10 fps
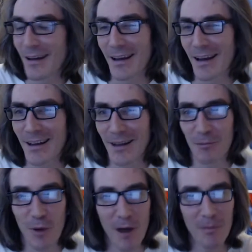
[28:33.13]
it
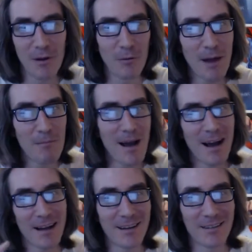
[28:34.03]
kind of like brought me
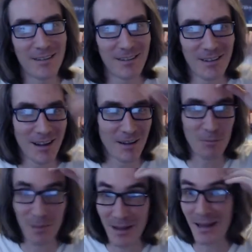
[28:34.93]
right back into,
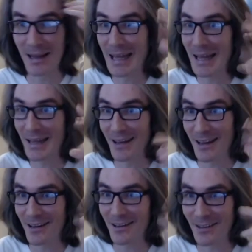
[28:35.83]
like, to being a
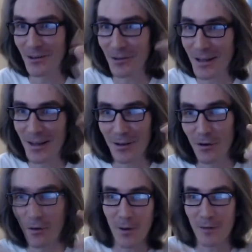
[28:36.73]
kid, like a little
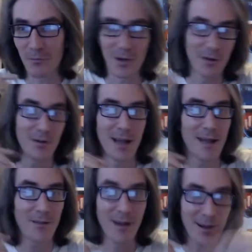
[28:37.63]
kid, you know, when
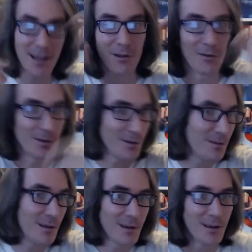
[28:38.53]
your dad's hugging you
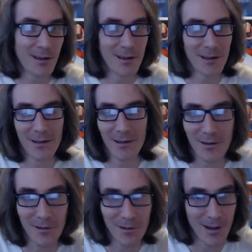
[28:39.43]
and
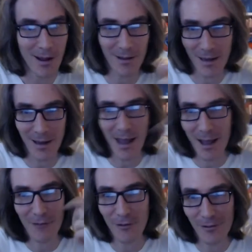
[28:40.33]
you know, you got
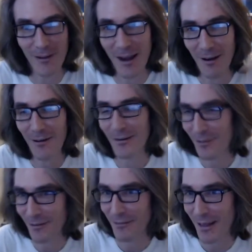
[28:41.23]
like a handful of
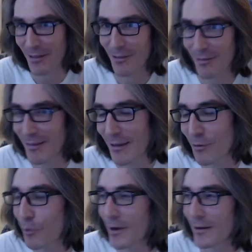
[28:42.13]
hair and stuff.
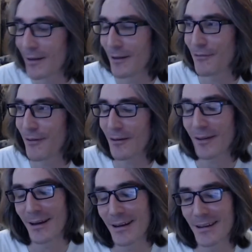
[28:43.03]
That's what it
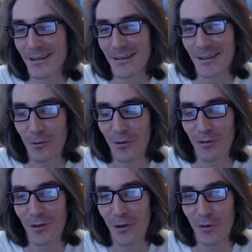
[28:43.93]
felt like.
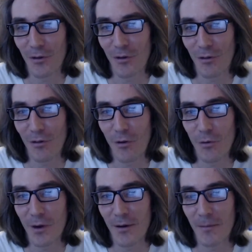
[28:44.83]
It was
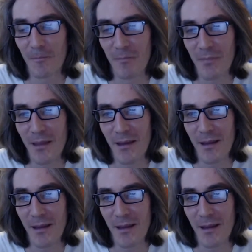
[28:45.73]
just so weird.